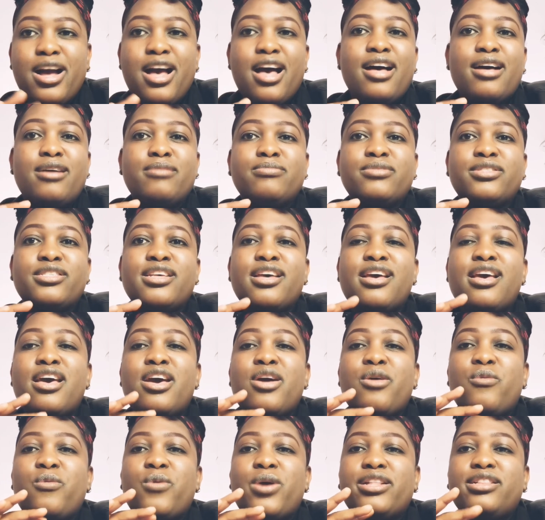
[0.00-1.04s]
comes,
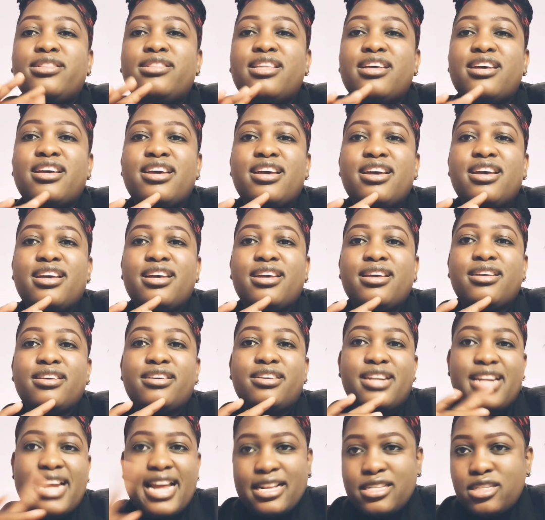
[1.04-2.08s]
when the
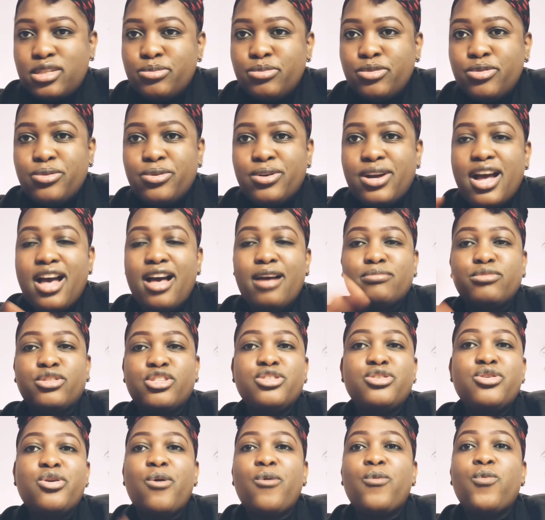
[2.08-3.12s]
red moon comes,
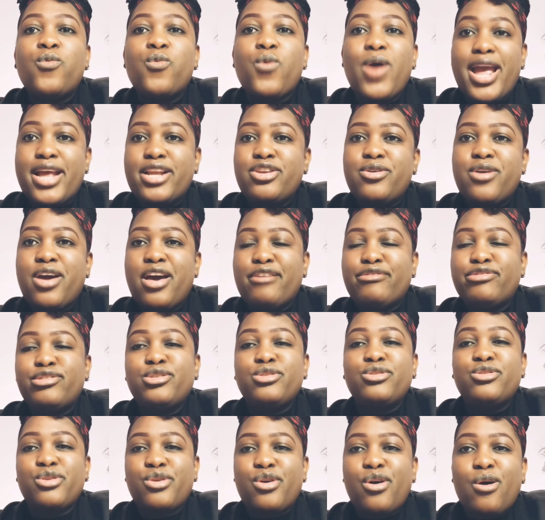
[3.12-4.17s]
when you have
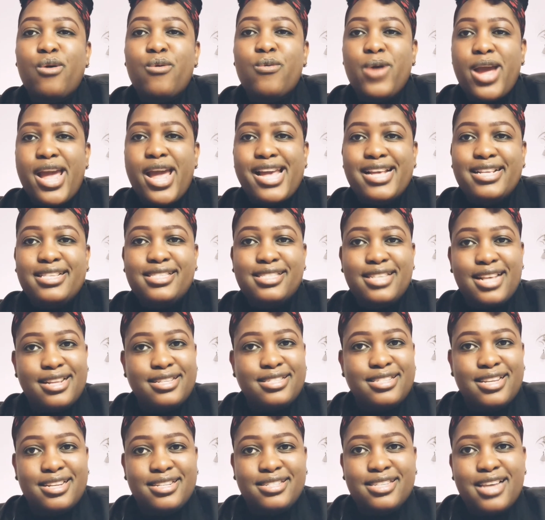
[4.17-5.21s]
to throw away
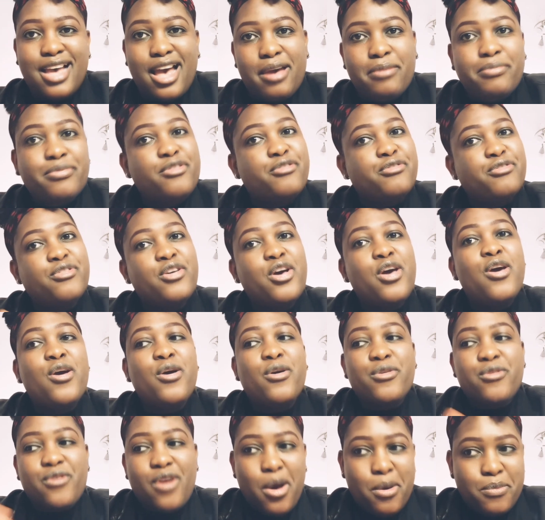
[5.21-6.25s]
certain type of
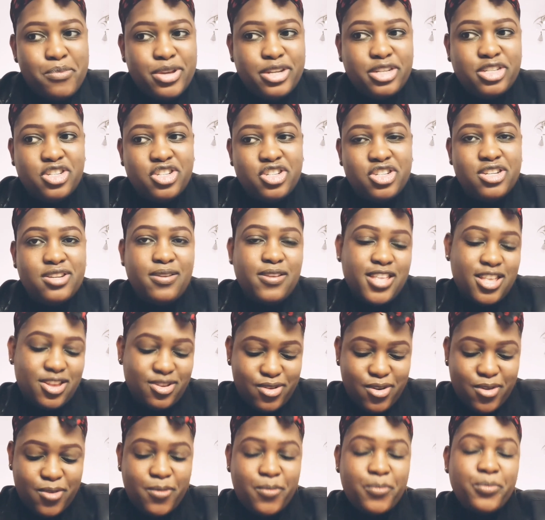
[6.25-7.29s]
rubbish,
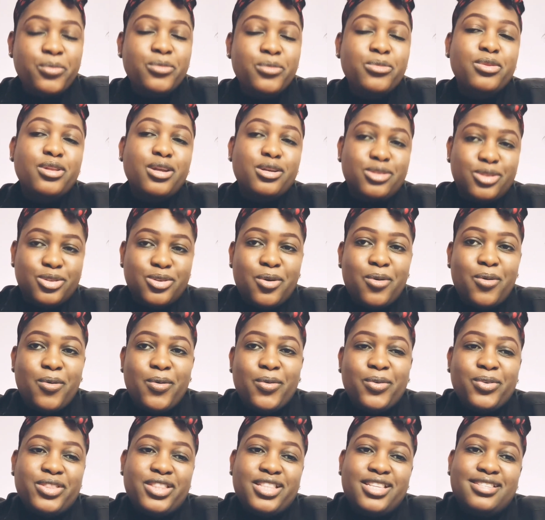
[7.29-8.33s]

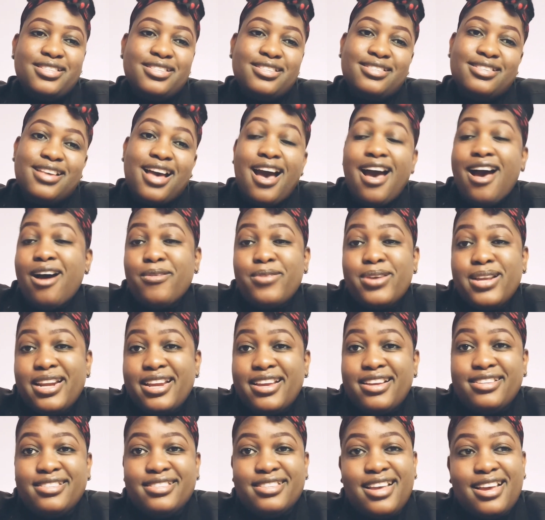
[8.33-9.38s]
So this is how it
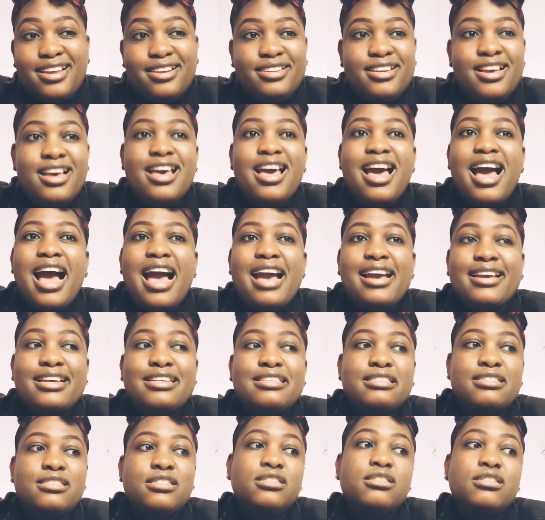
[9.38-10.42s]
is, and I
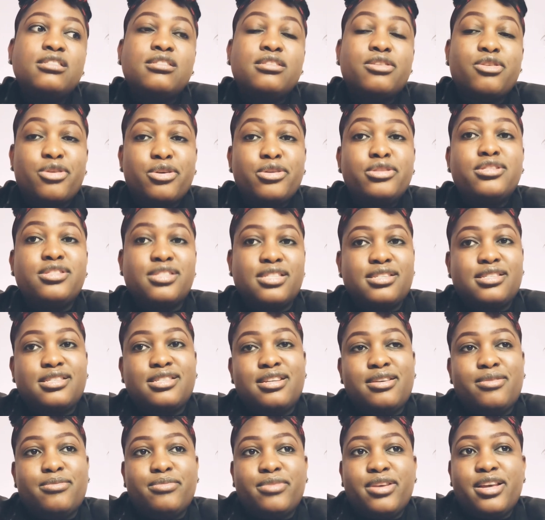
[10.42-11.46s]
guess this is a good
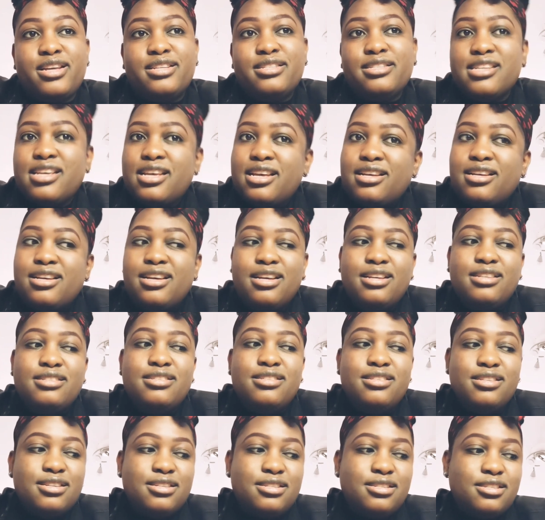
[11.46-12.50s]
system.
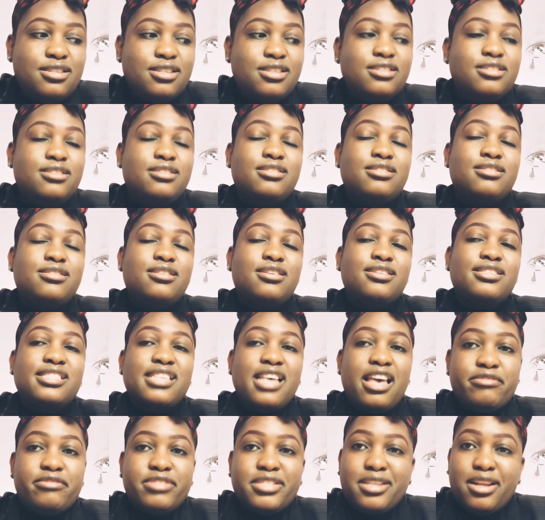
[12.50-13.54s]
It
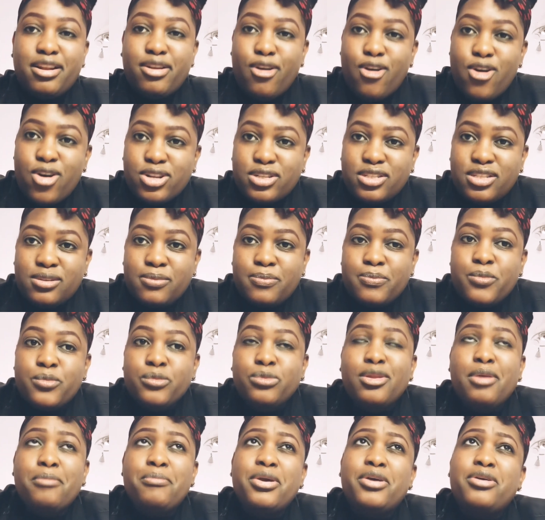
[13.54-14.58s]
saves a lot,
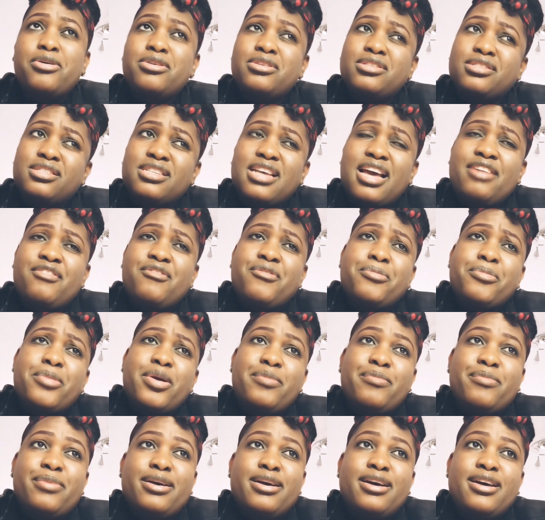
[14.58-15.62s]
because I
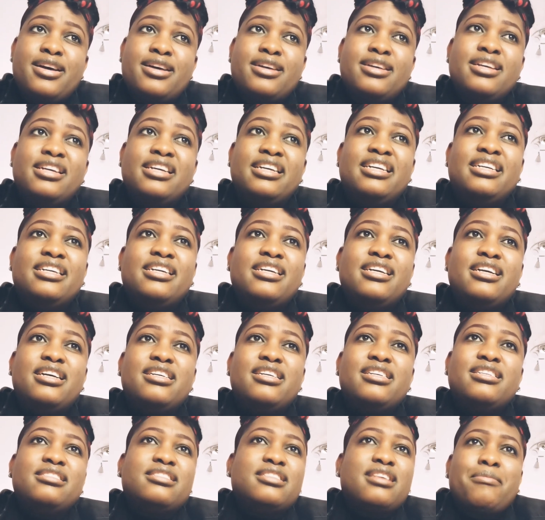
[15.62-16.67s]
remember
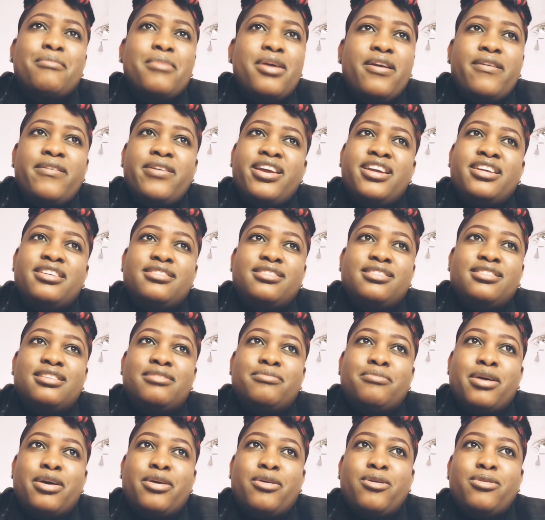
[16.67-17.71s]
in some areas
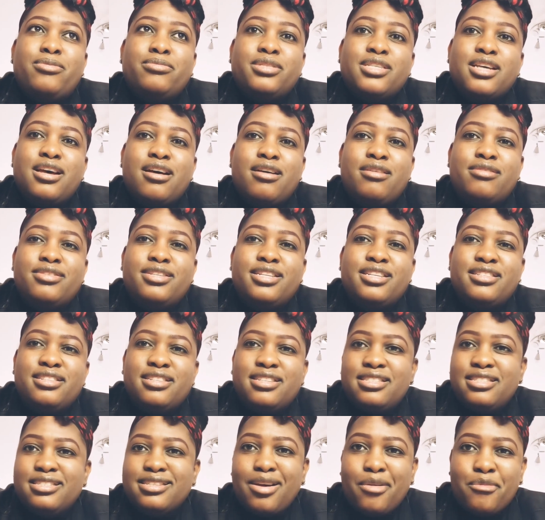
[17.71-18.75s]
in my hometown,
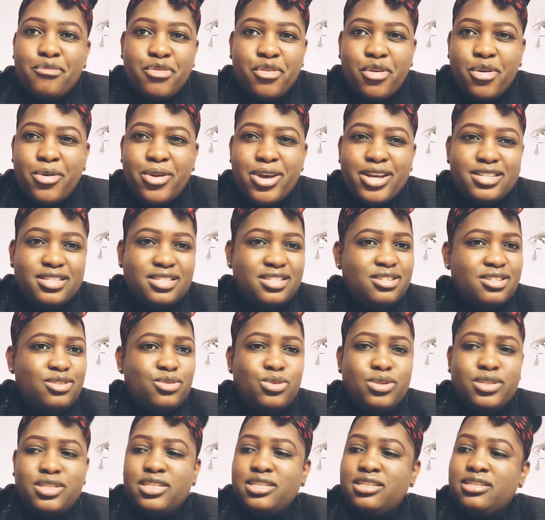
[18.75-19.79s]
in some forests, it
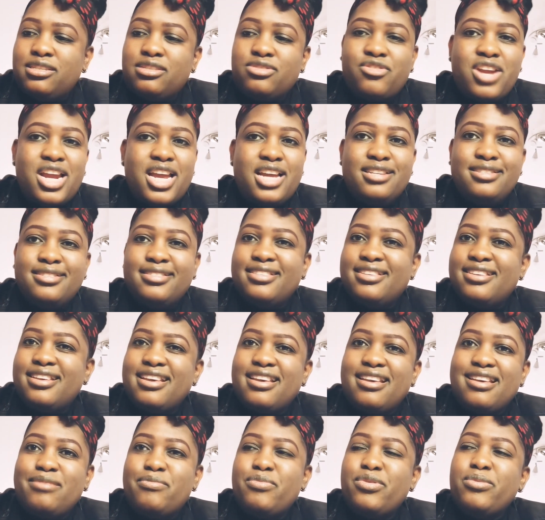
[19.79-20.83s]
was just
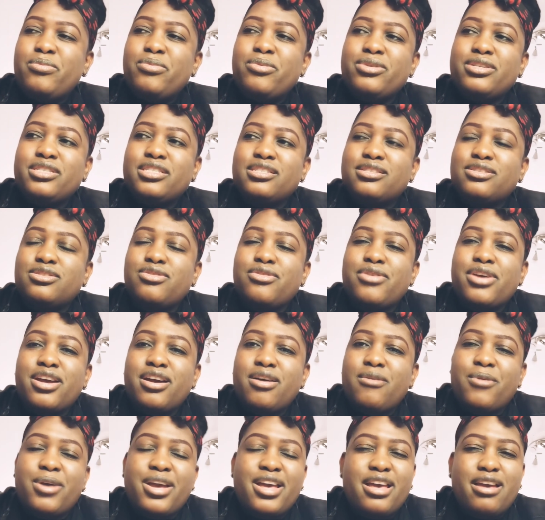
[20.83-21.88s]
crazy. People were just
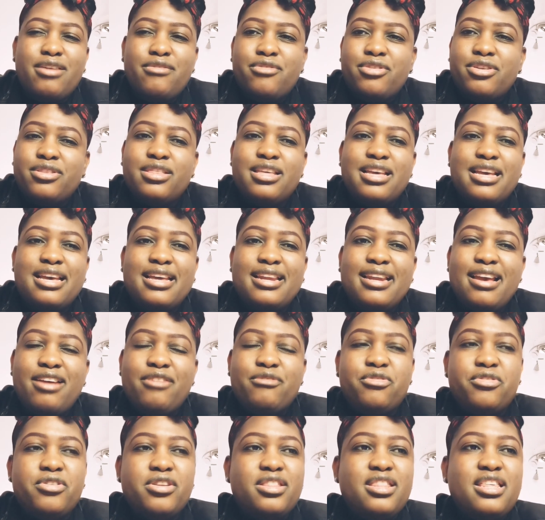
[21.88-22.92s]
throwing away
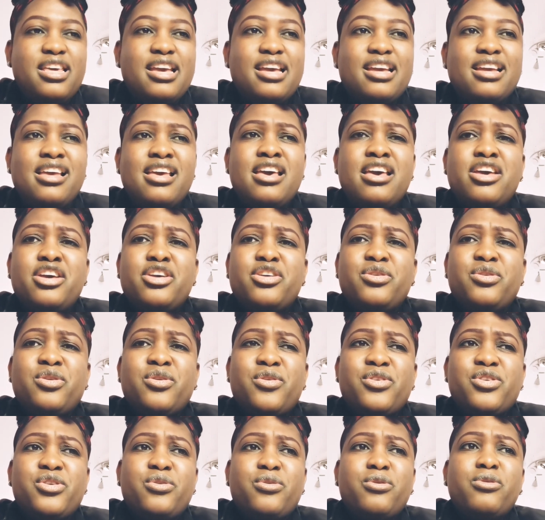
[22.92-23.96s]
everything.
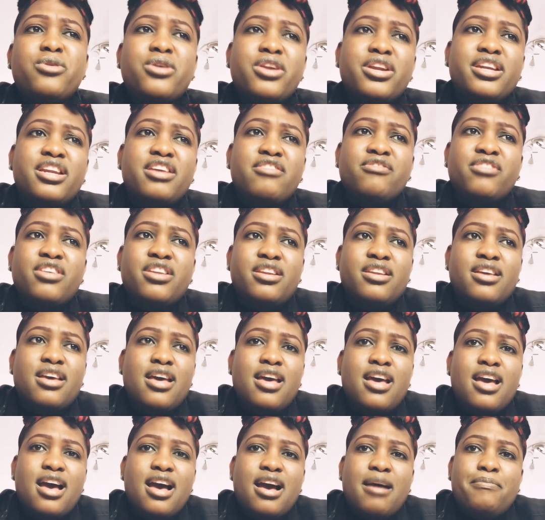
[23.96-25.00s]
You couldn't even
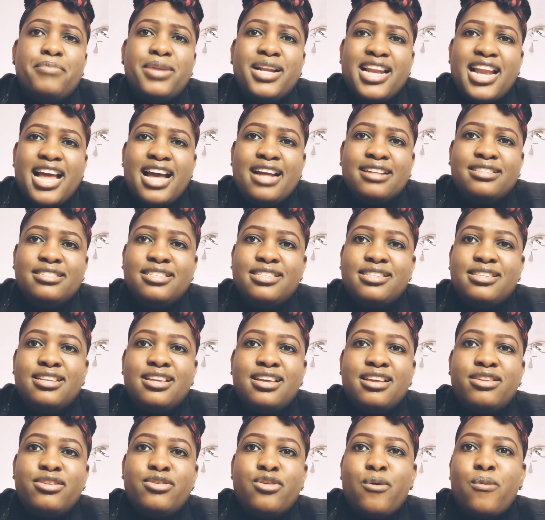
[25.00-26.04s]
plant
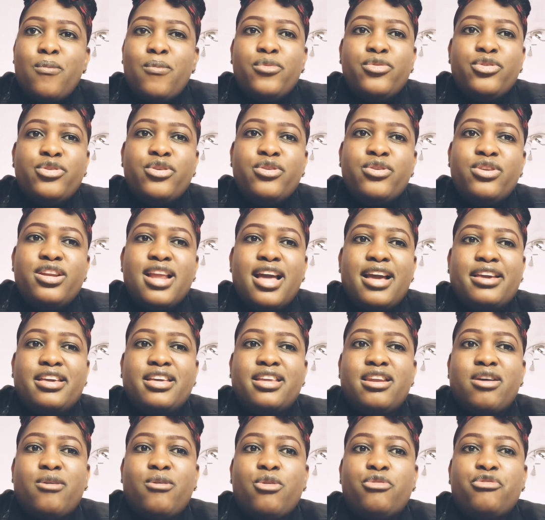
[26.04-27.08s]
a normal, like
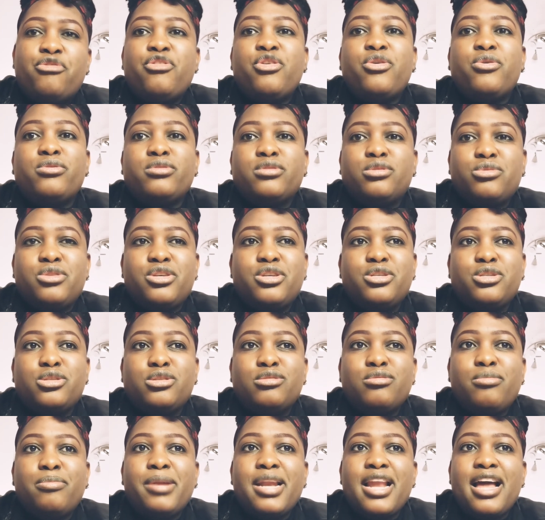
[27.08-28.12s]
in our fields, we
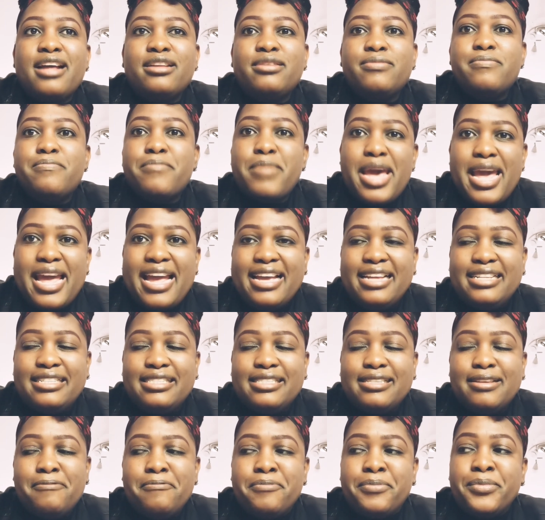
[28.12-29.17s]
used to plant
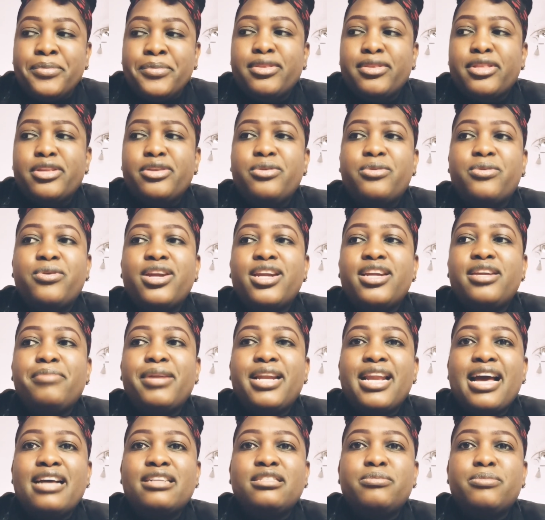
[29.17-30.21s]
maize. We couldn't
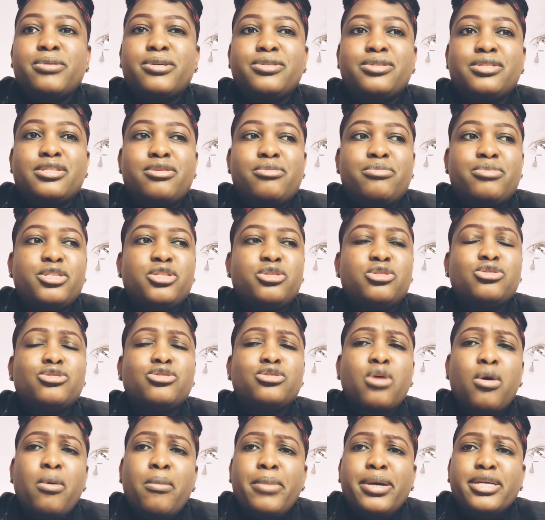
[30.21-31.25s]
plant because there'll be
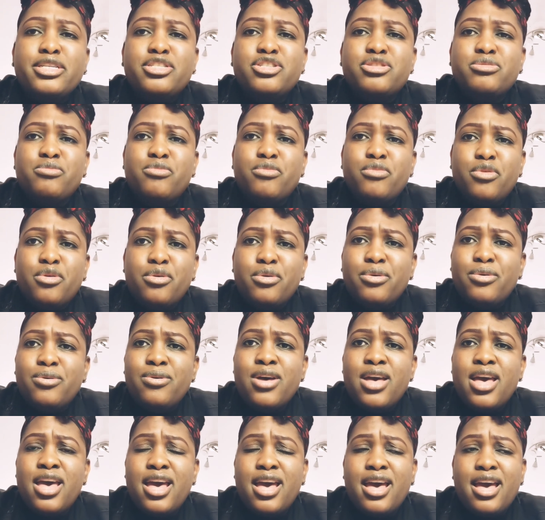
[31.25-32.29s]
so much more.